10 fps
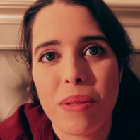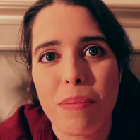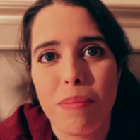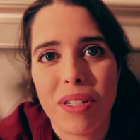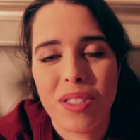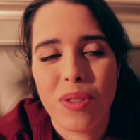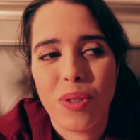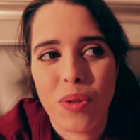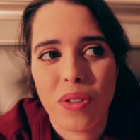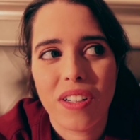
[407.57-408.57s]
a bus to
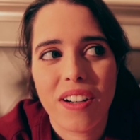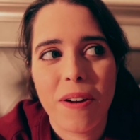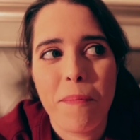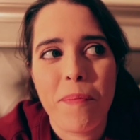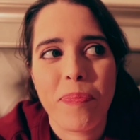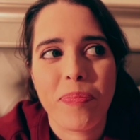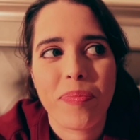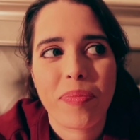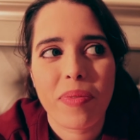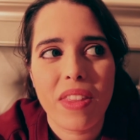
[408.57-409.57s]
New York.
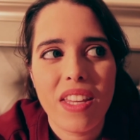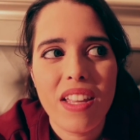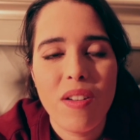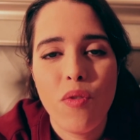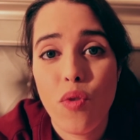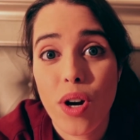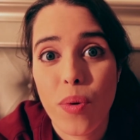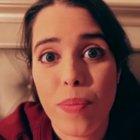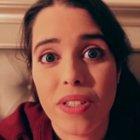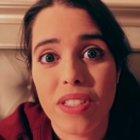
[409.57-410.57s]

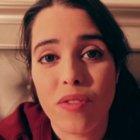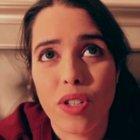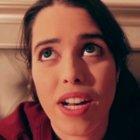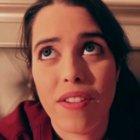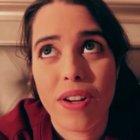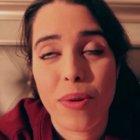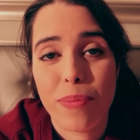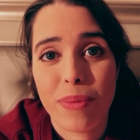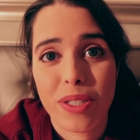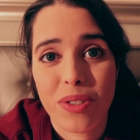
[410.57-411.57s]
4.5-hour
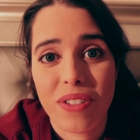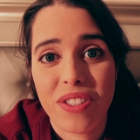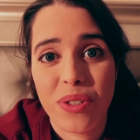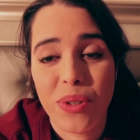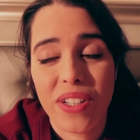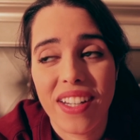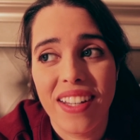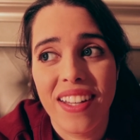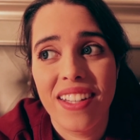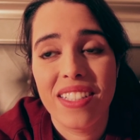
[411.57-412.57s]
bus drive to New York.
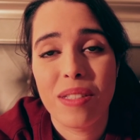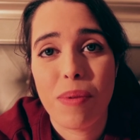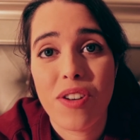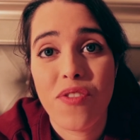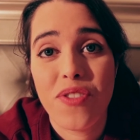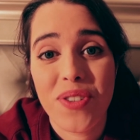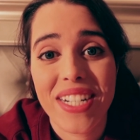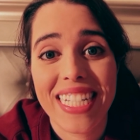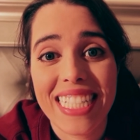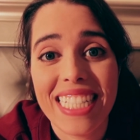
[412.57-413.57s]
Spent 4
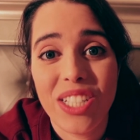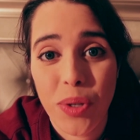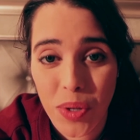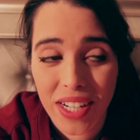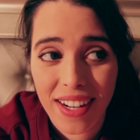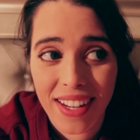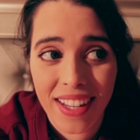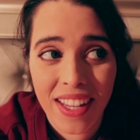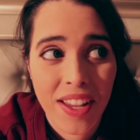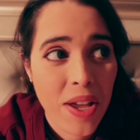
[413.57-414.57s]
days in New York.
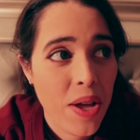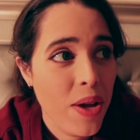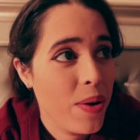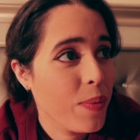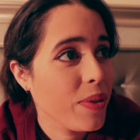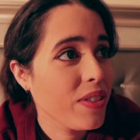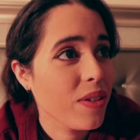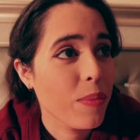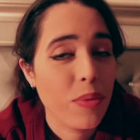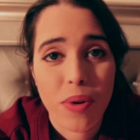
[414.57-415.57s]
We
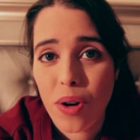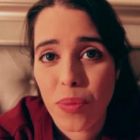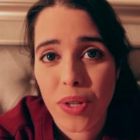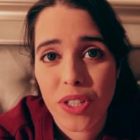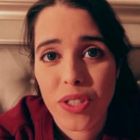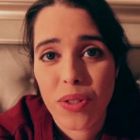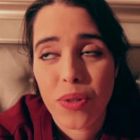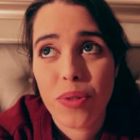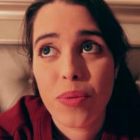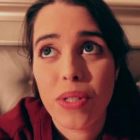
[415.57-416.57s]
saw Broadway
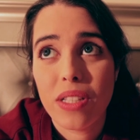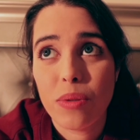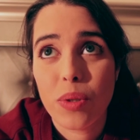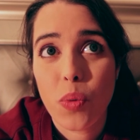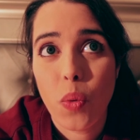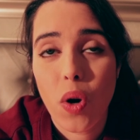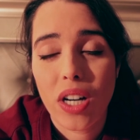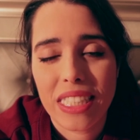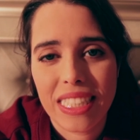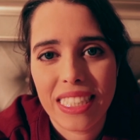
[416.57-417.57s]
shows. We literally
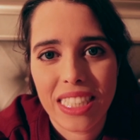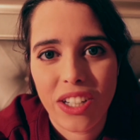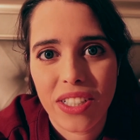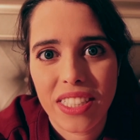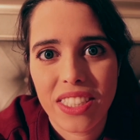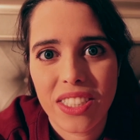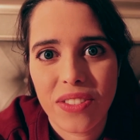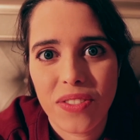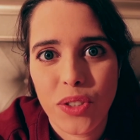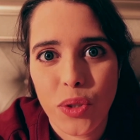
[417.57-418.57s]
walked the entirety of
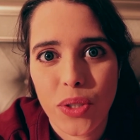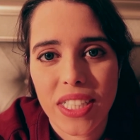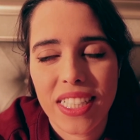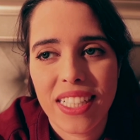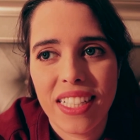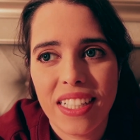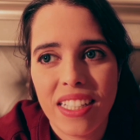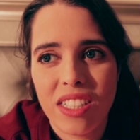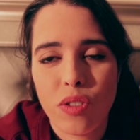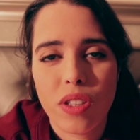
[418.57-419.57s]
New York.
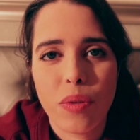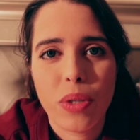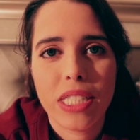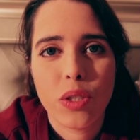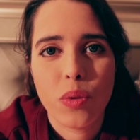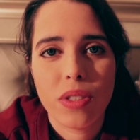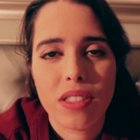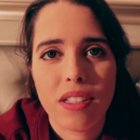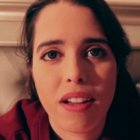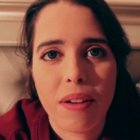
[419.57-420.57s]
The only thing we didn't do was